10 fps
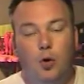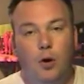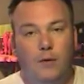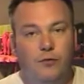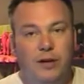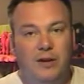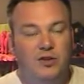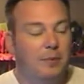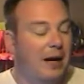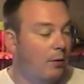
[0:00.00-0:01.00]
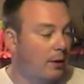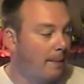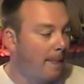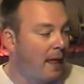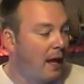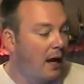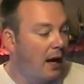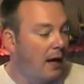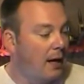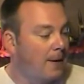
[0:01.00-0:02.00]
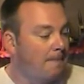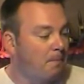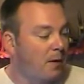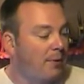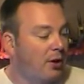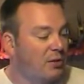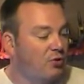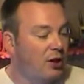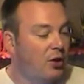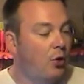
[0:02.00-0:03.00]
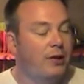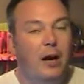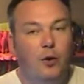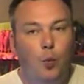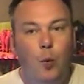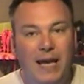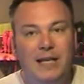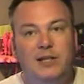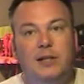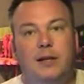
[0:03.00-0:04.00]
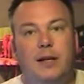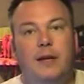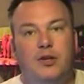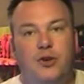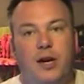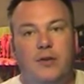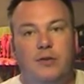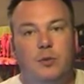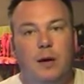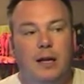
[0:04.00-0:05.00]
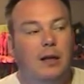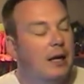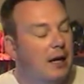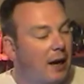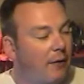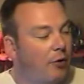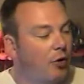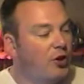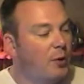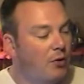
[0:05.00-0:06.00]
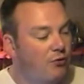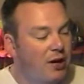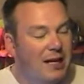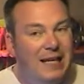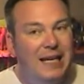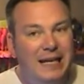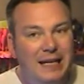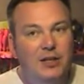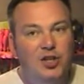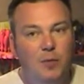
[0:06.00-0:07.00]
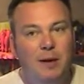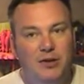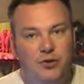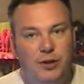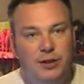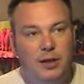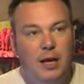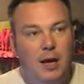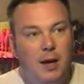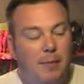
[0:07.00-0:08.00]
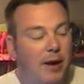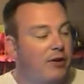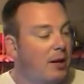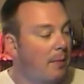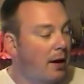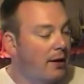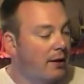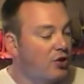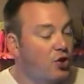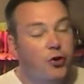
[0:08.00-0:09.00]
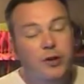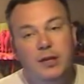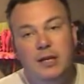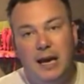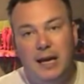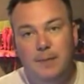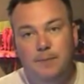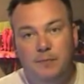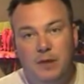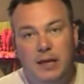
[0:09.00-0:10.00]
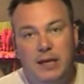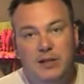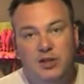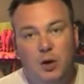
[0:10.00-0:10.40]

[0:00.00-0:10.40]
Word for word: or I've run out of power. Um, because I'm trying to cut down on weight in that trailer as well, I've thought, do I really need two batteries? Bearing in mind that during the day the